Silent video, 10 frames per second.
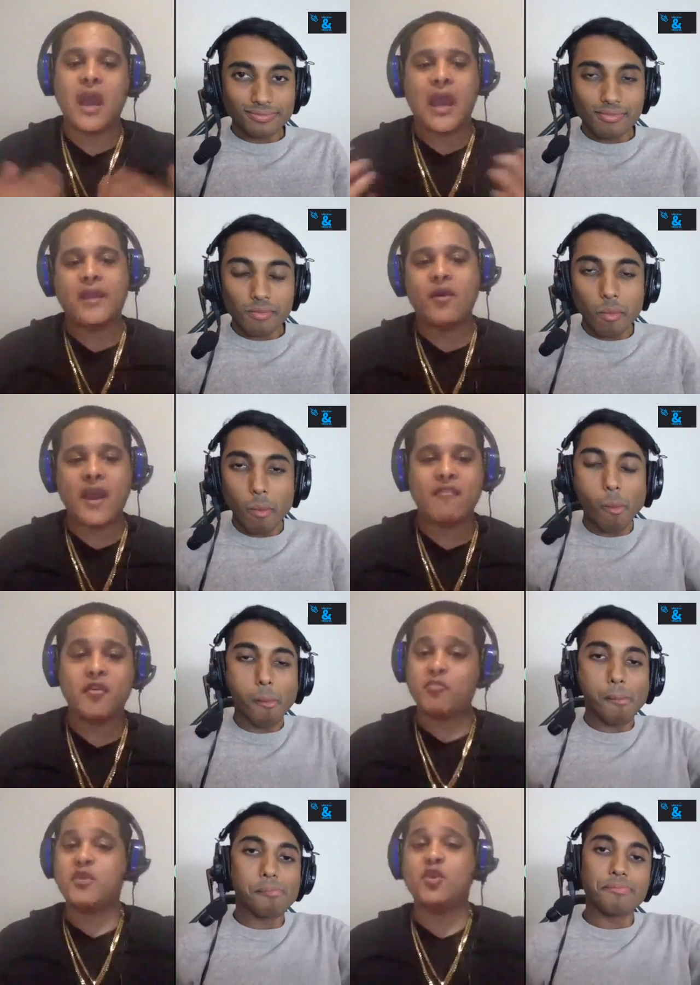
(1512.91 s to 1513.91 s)
Speaker 1: I don't have
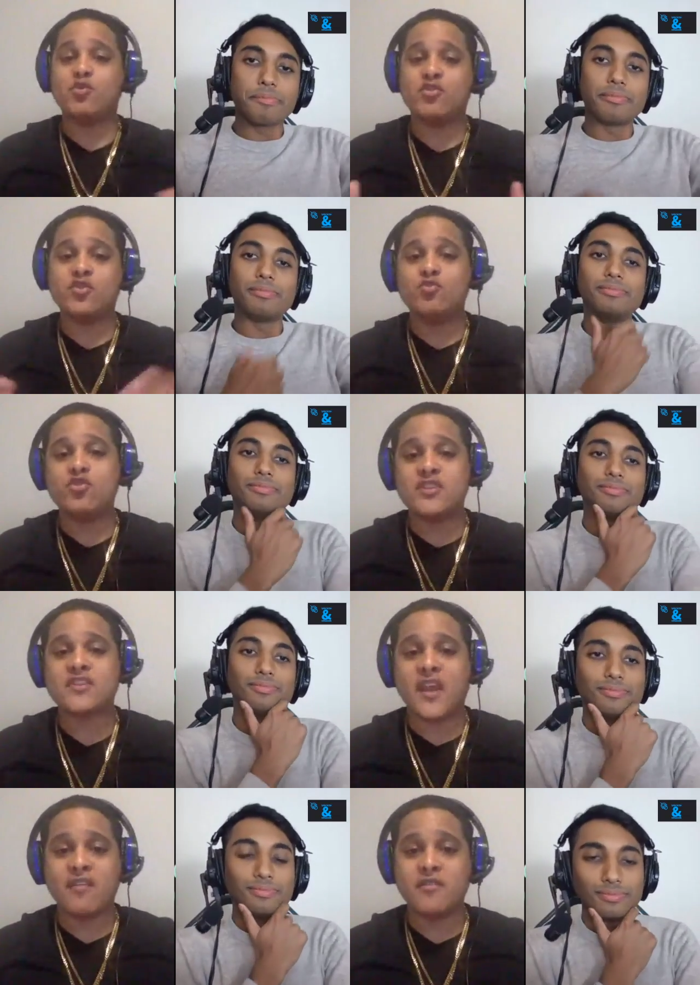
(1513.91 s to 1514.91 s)
appeal to
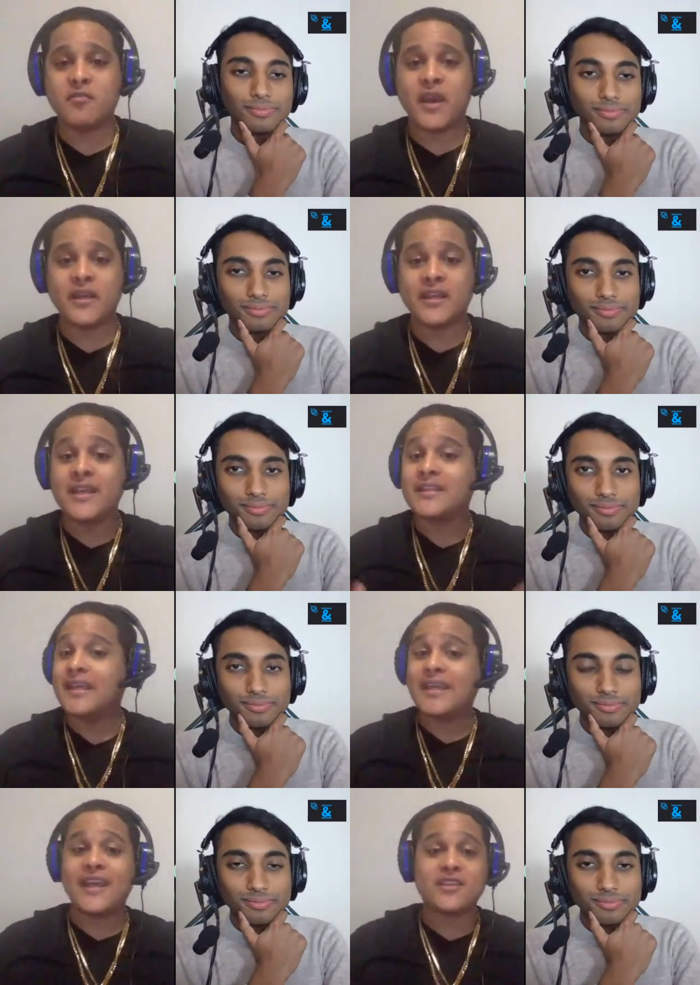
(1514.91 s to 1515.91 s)
just everybody.
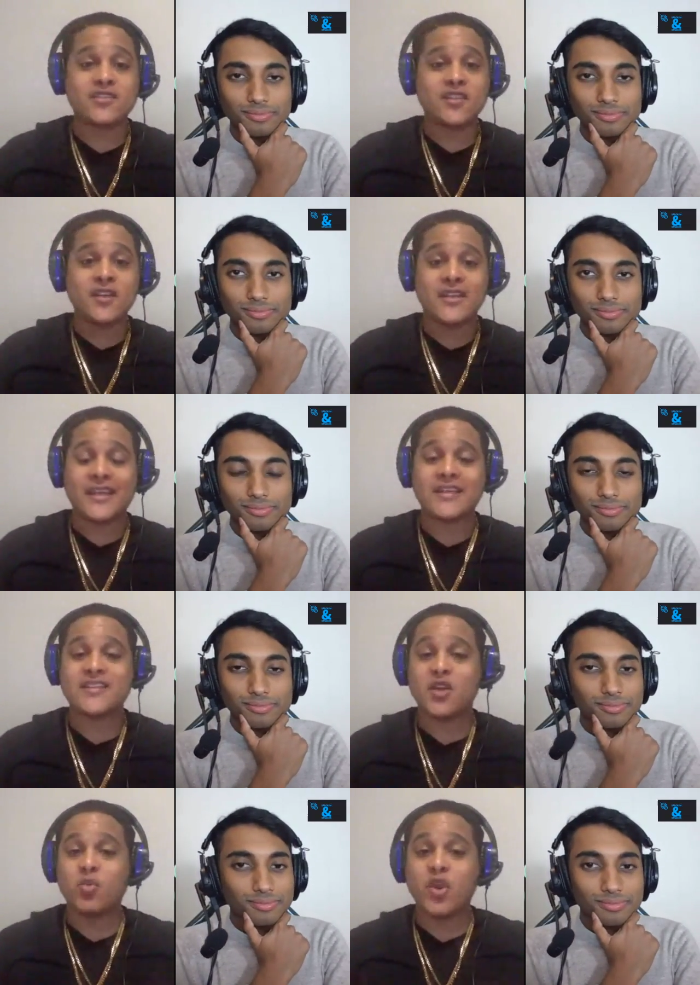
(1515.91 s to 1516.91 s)
Like, yes, like I
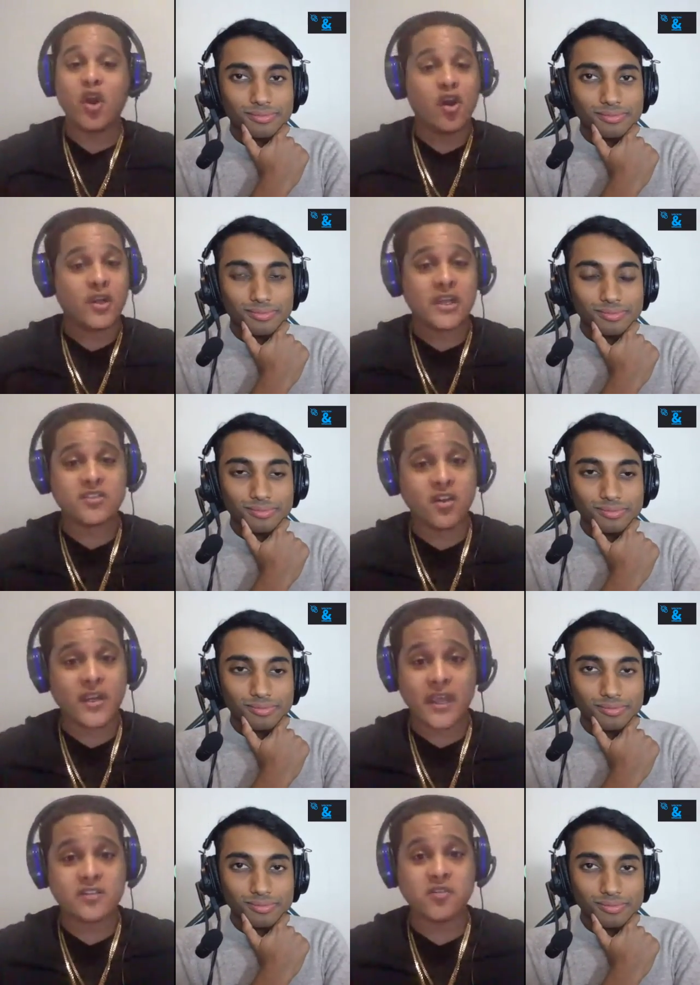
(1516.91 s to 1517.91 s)
said, we all got
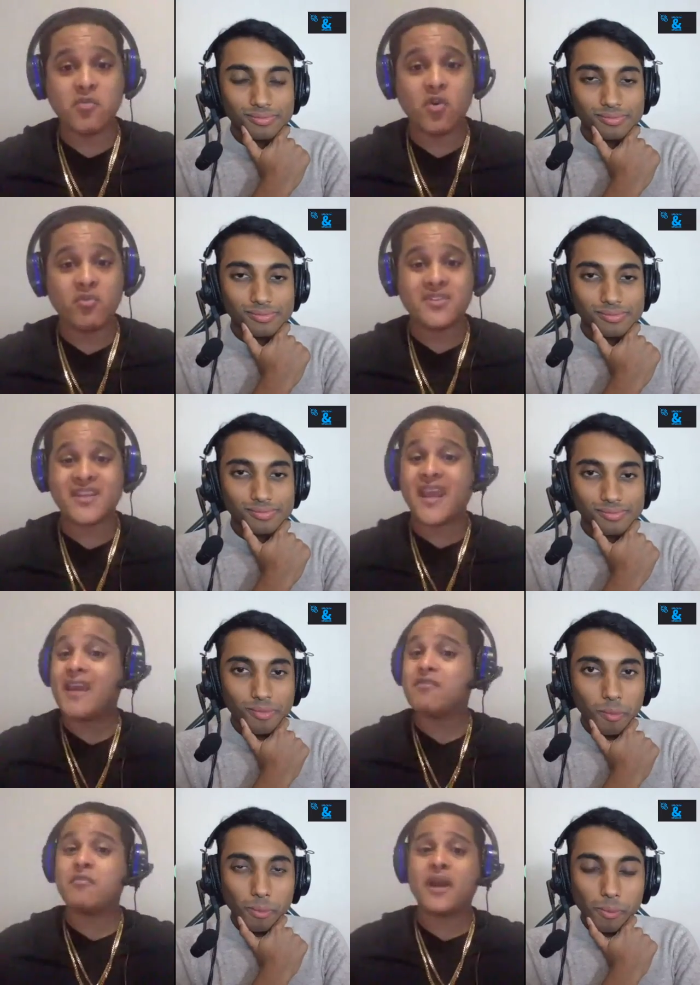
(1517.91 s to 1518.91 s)
sarcastic moments.
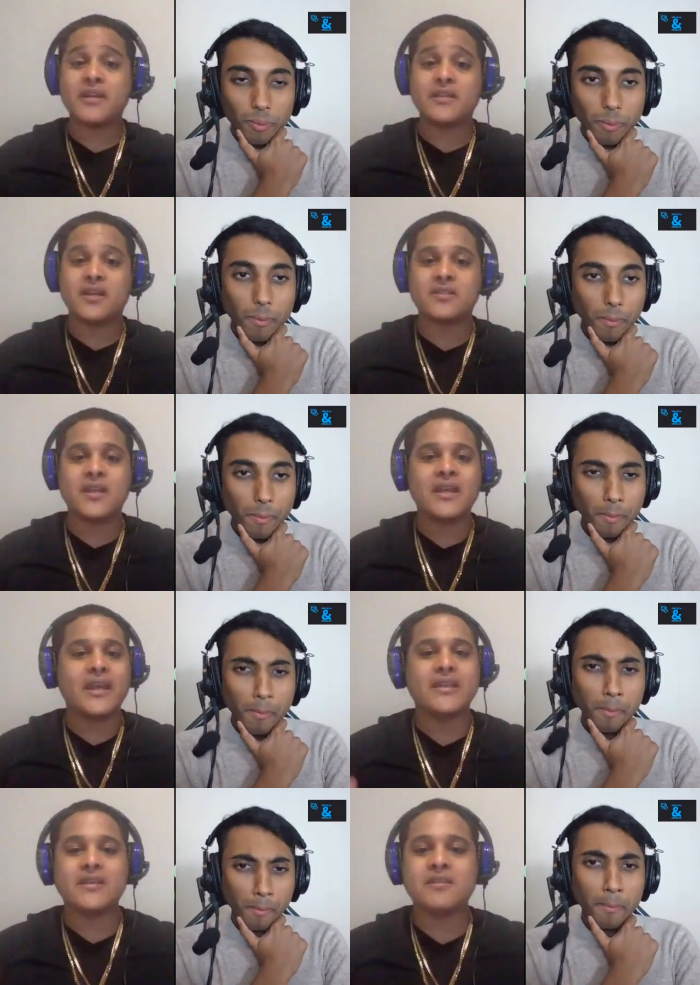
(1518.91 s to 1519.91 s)
Everybody does.
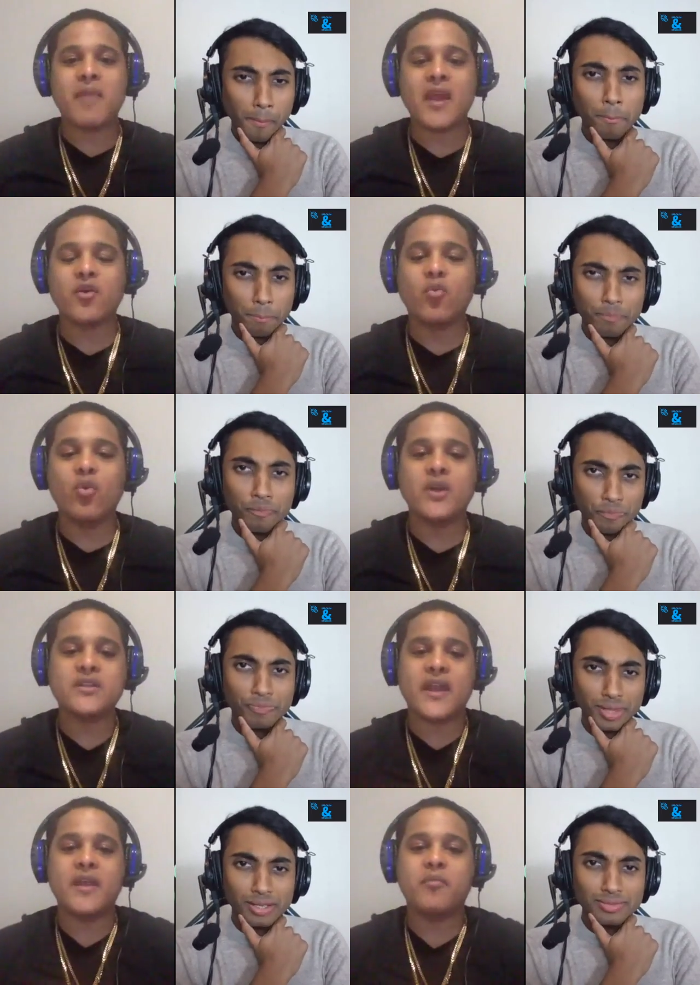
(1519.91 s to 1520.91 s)
It doesn't matter
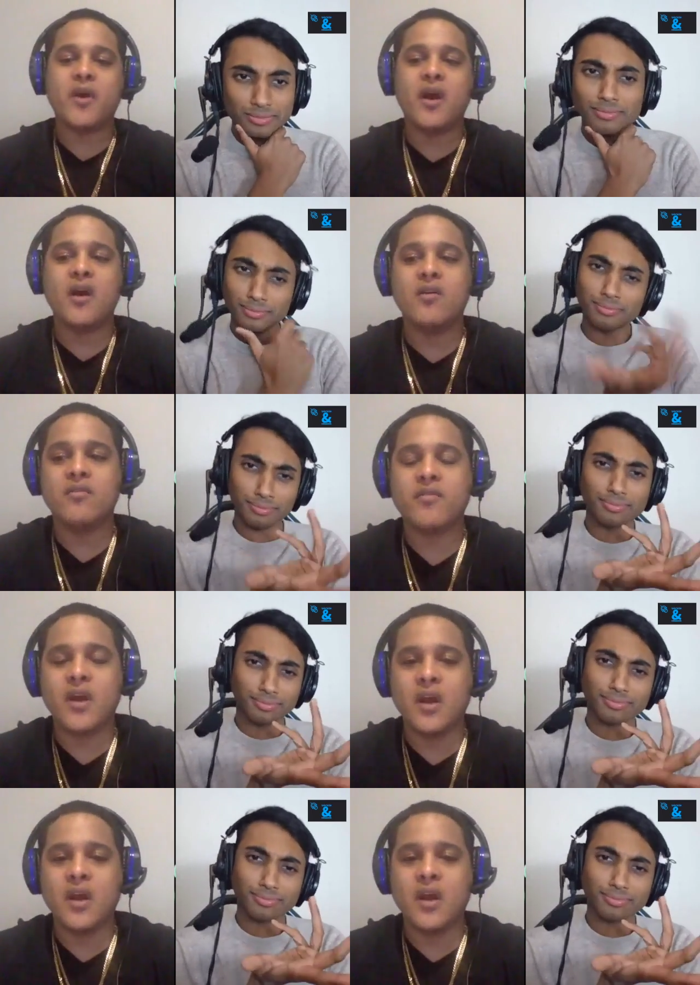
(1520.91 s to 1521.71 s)
what type of,